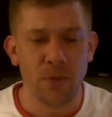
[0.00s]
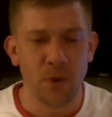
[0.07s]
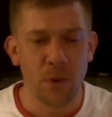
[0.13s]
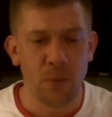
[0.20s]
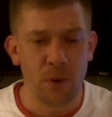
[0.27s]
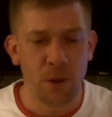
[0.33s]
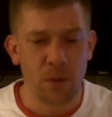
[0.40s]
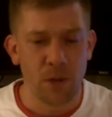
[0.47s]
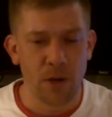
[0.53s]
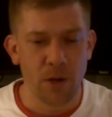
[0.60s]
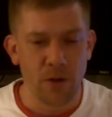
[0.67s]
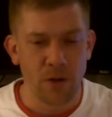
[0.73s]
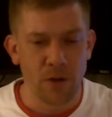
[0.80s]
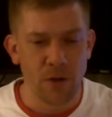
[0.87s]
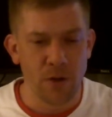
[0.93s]
there's
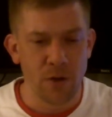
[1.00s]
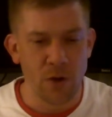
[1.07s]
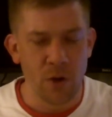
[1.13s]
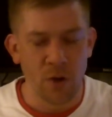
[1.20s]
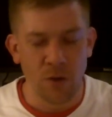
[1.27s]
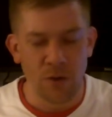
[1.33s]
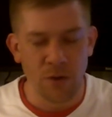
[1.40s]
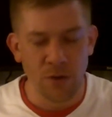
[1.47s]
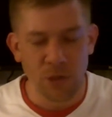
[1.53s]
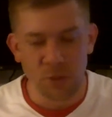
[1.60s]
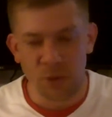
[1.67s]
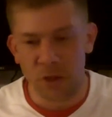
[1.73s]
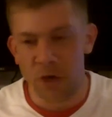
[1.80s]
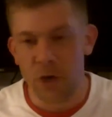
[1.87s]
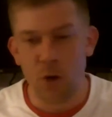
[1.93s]
probably
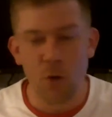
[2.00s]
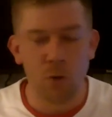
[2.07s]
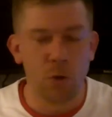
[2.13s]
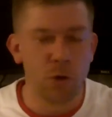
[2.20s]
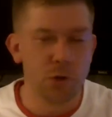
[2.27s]
no